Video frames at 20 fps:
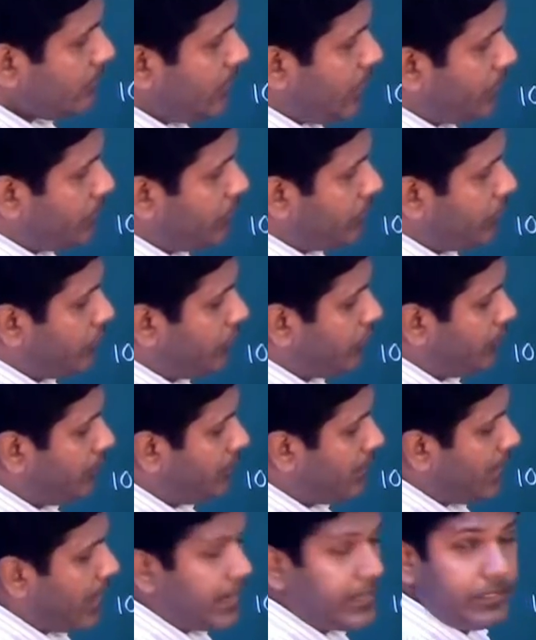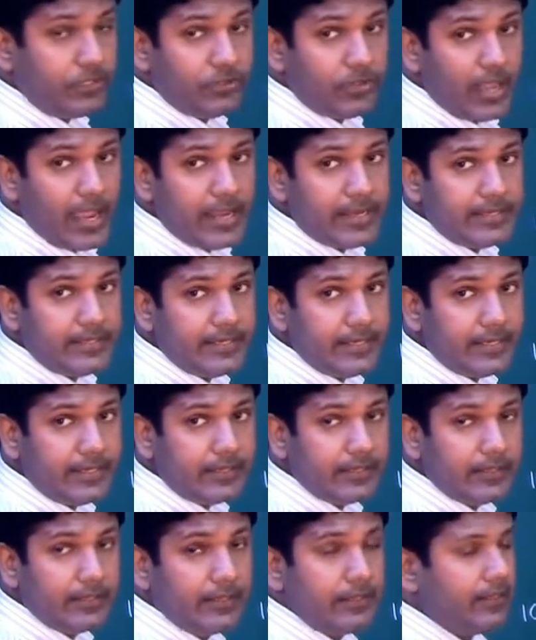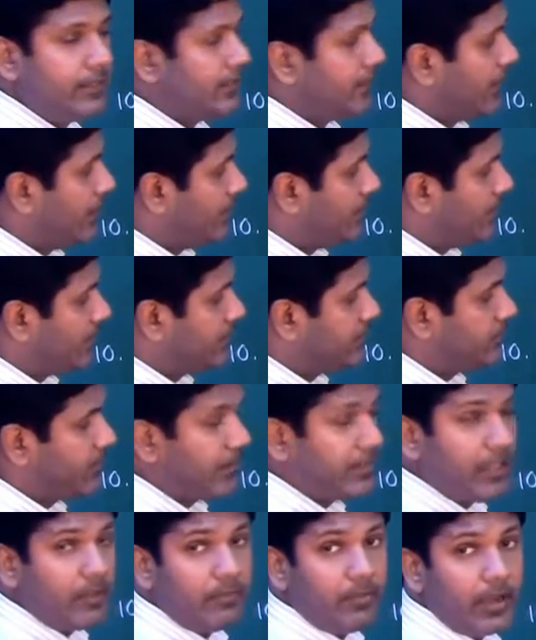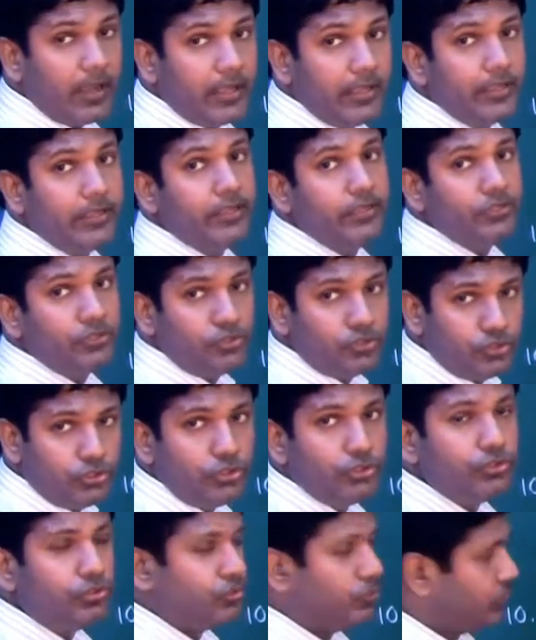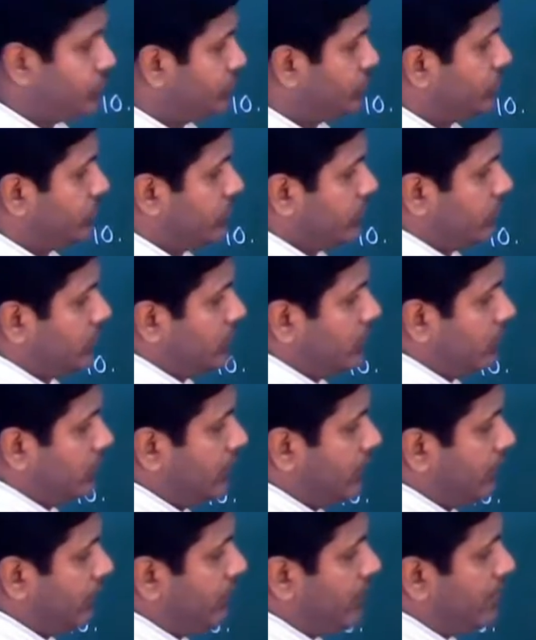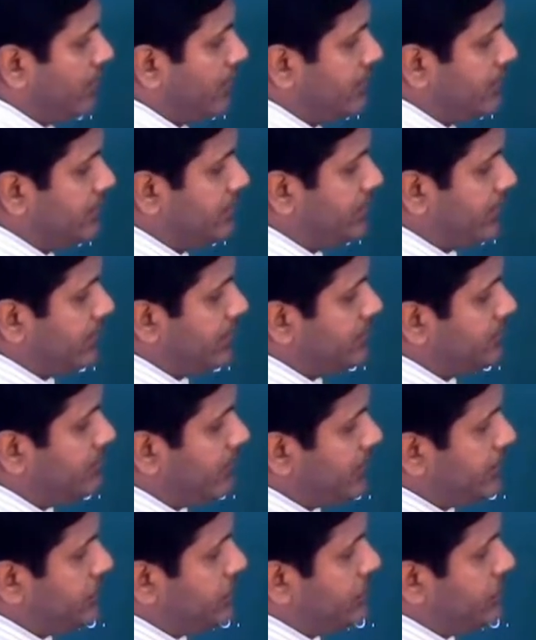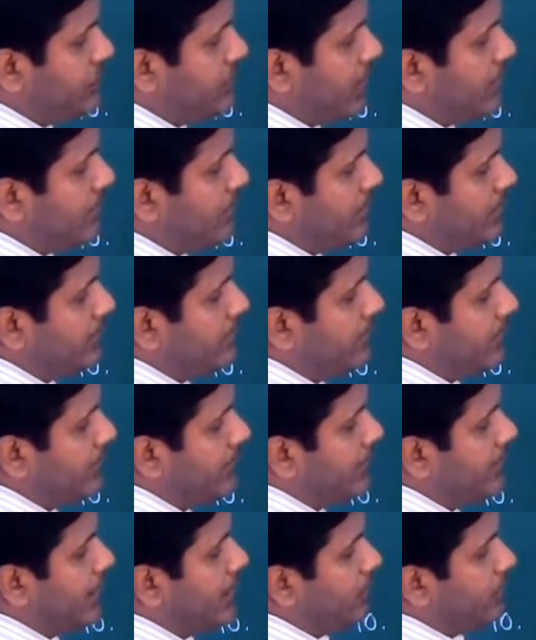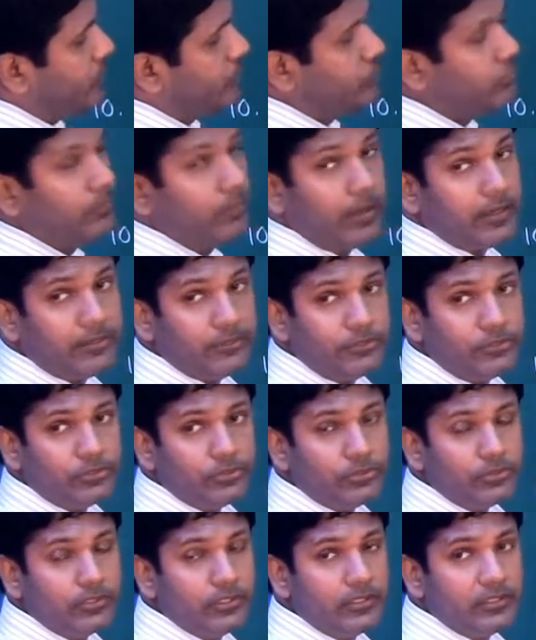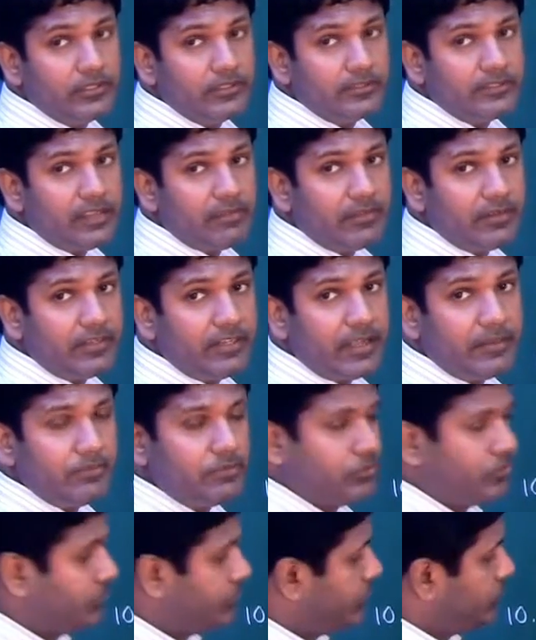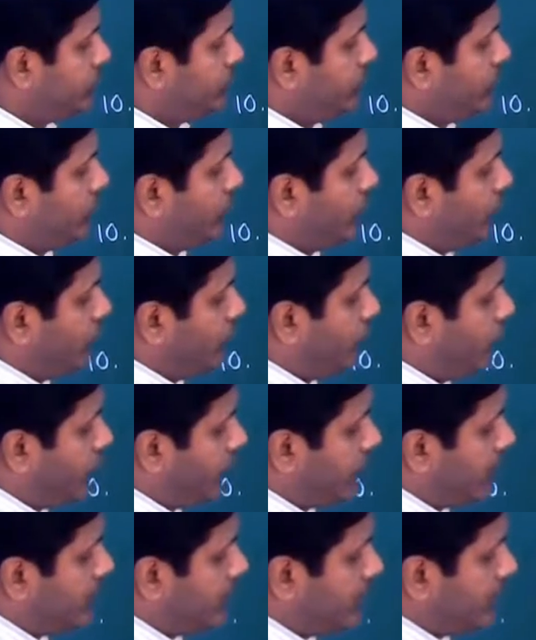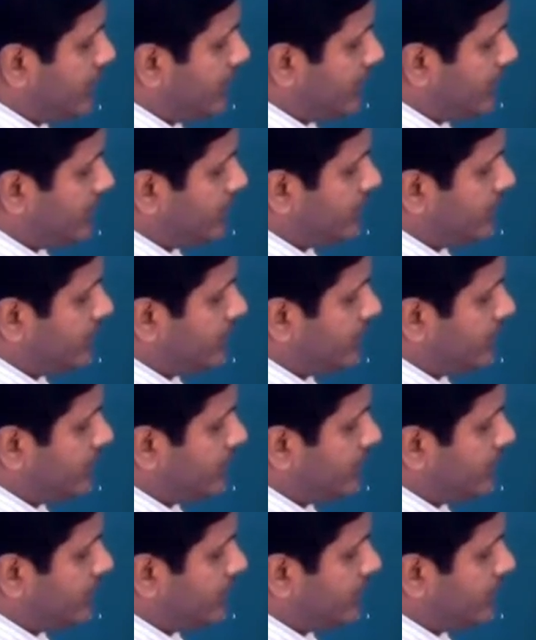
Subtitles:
How do I go from 9 to 18? I multiply that by 2. If I multiply this by 2, I multiply that also by 2. 7 times 2 is 14.